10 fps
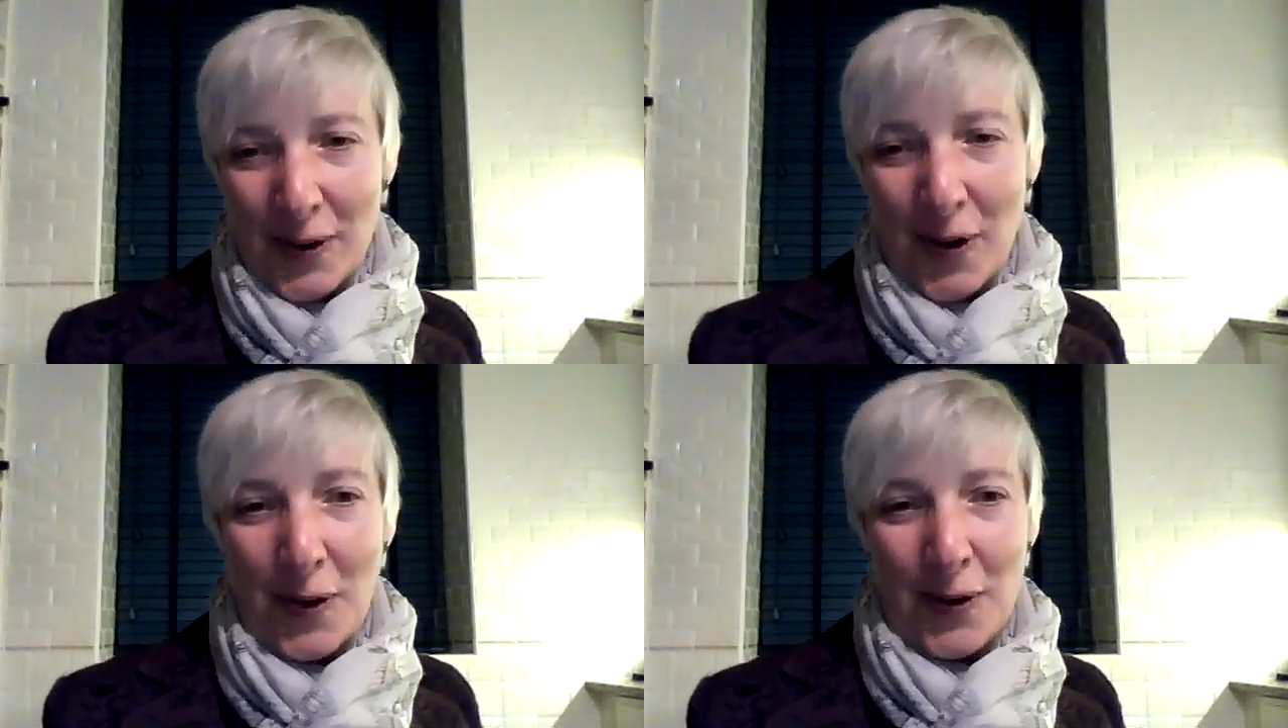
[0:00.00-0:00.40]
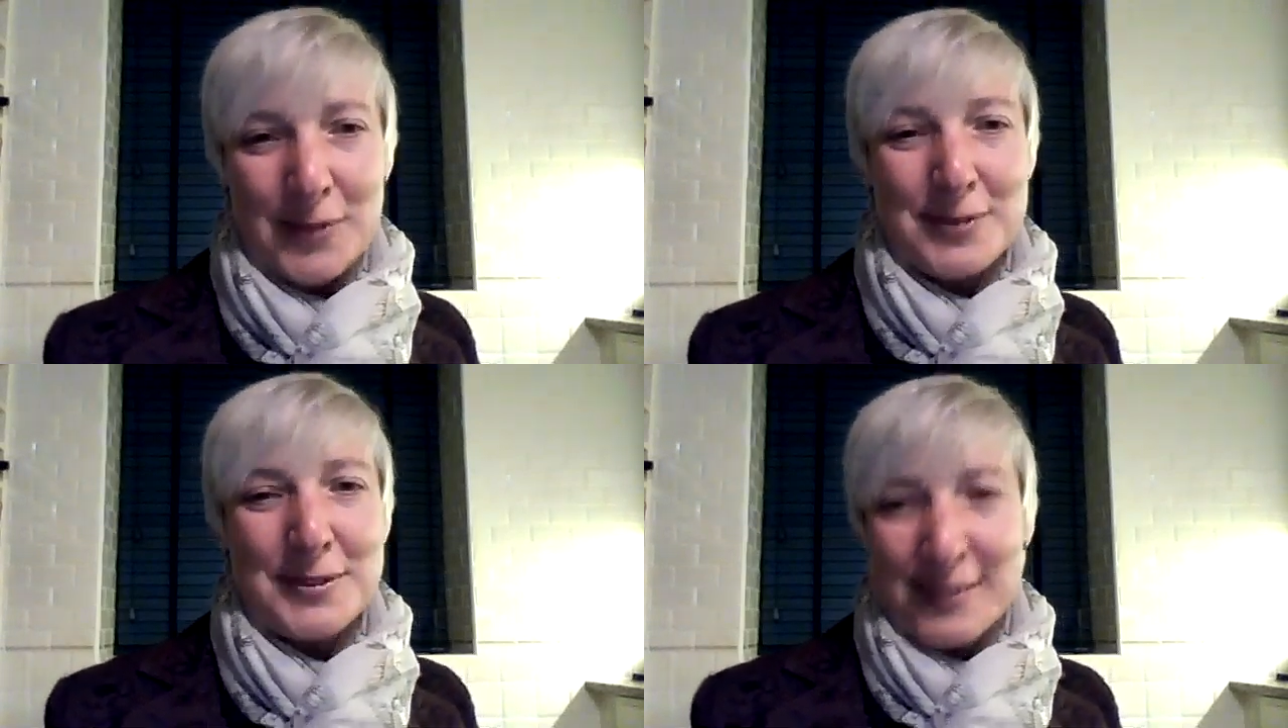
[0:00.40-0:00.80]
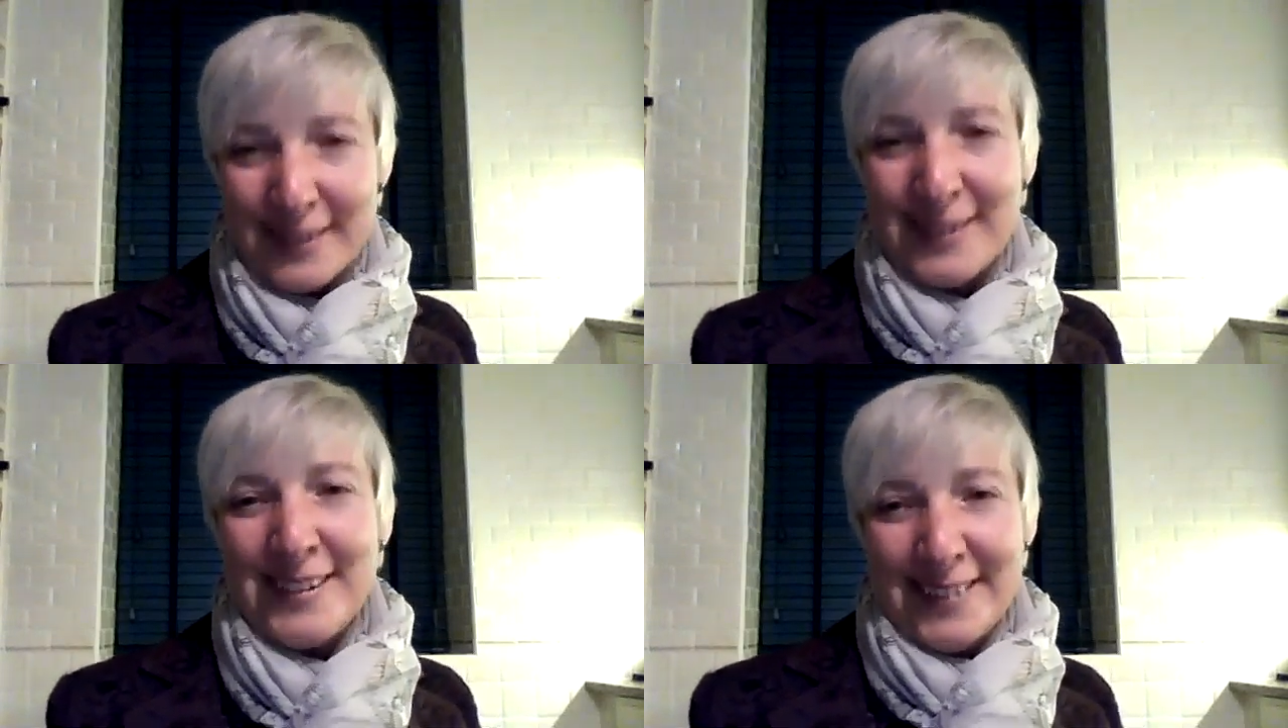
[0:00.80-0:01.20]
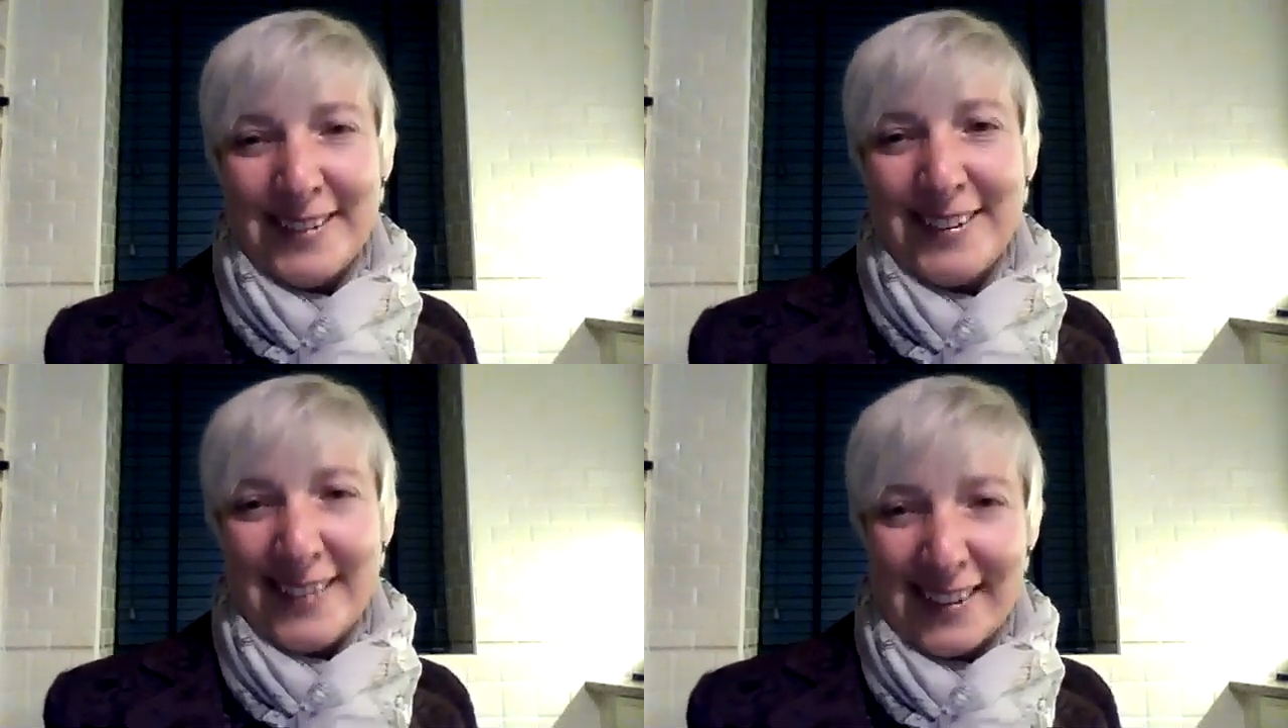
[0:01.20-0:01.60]
of
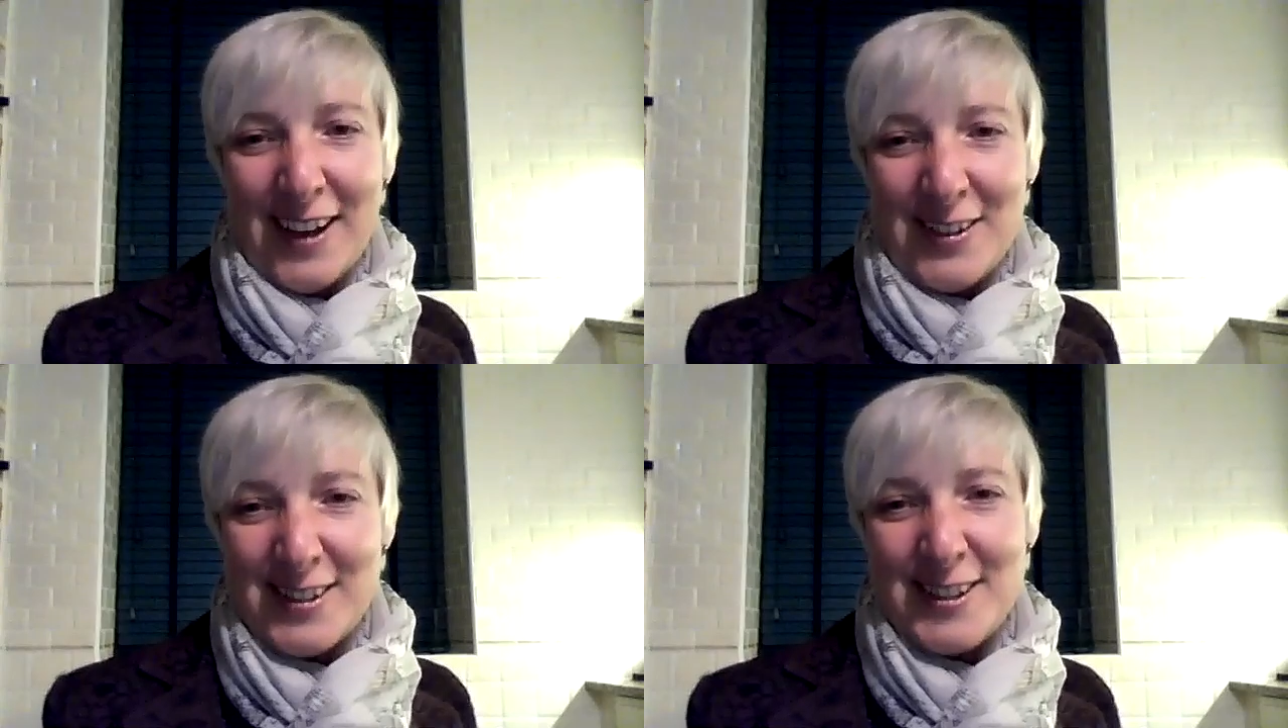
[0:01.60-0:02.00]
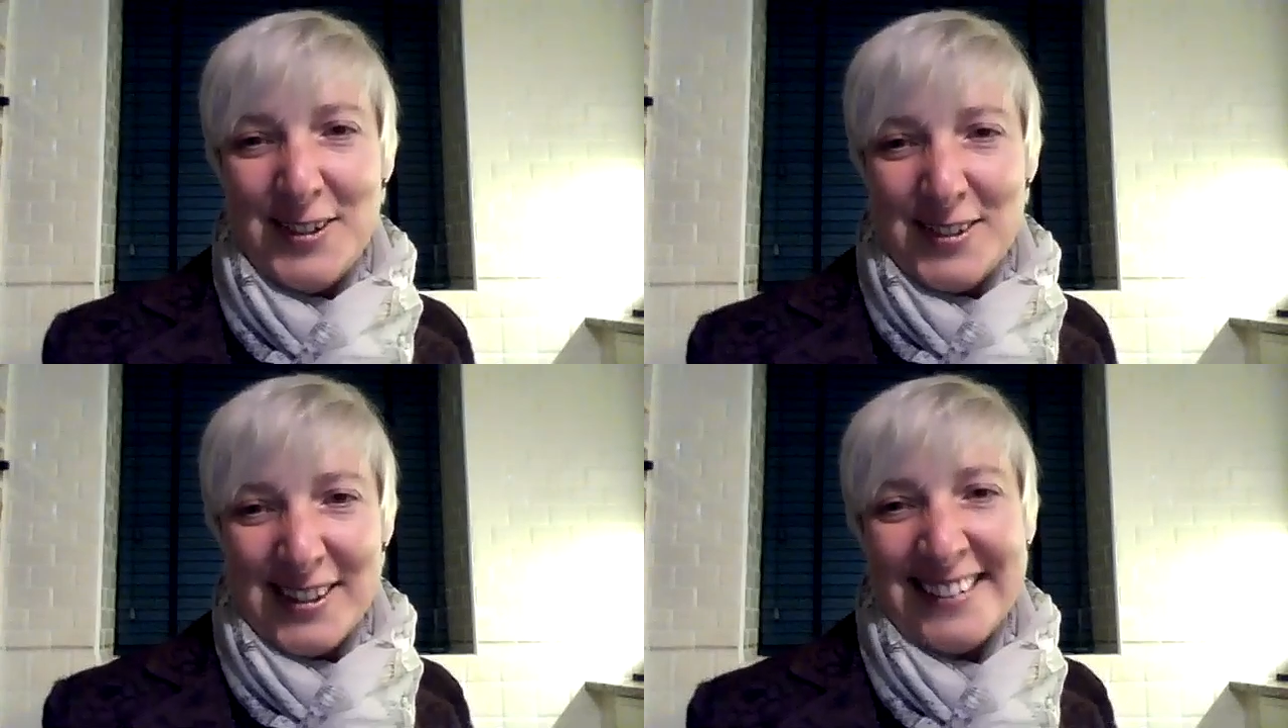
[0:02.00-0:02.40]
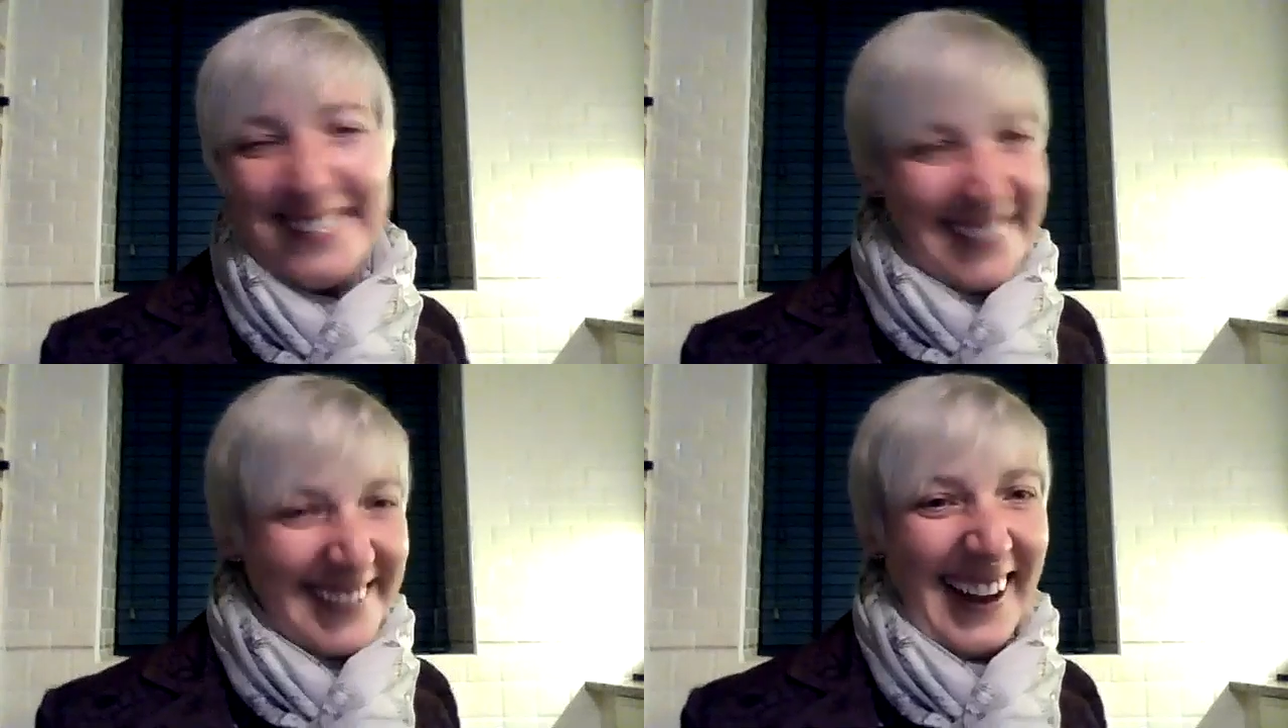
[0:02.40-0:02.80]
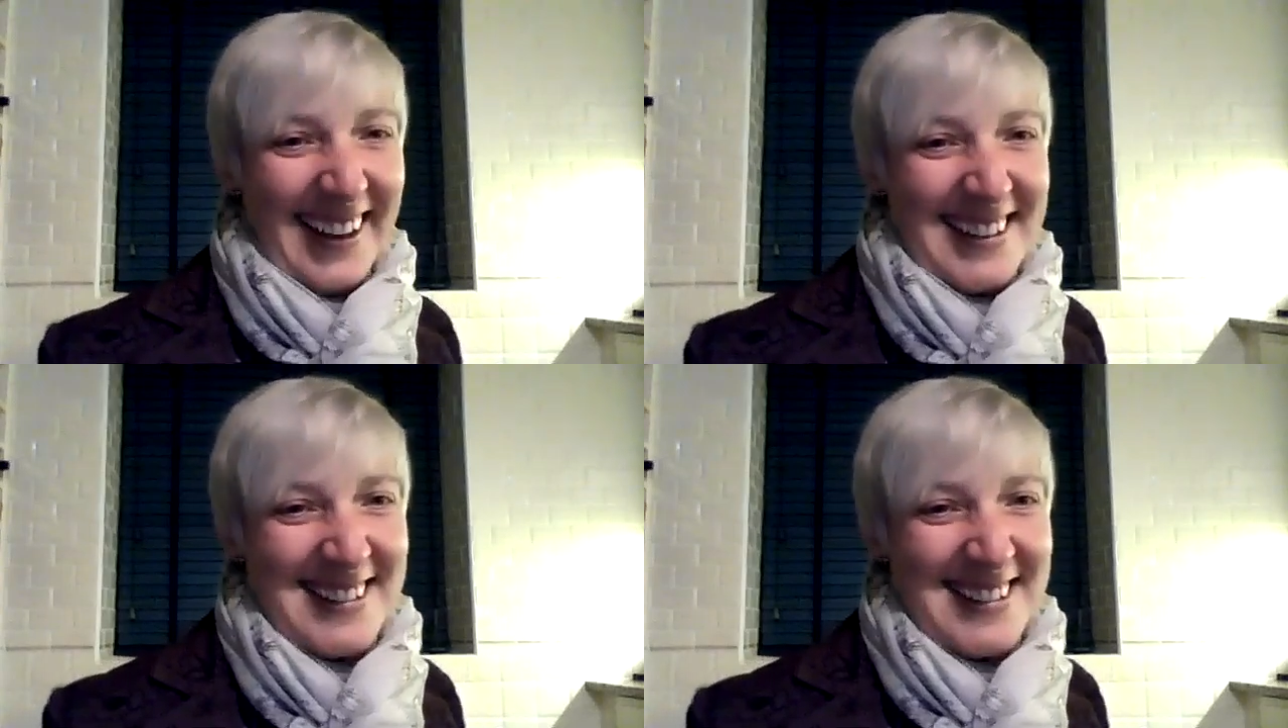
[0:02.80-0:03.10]
Coach Susan, and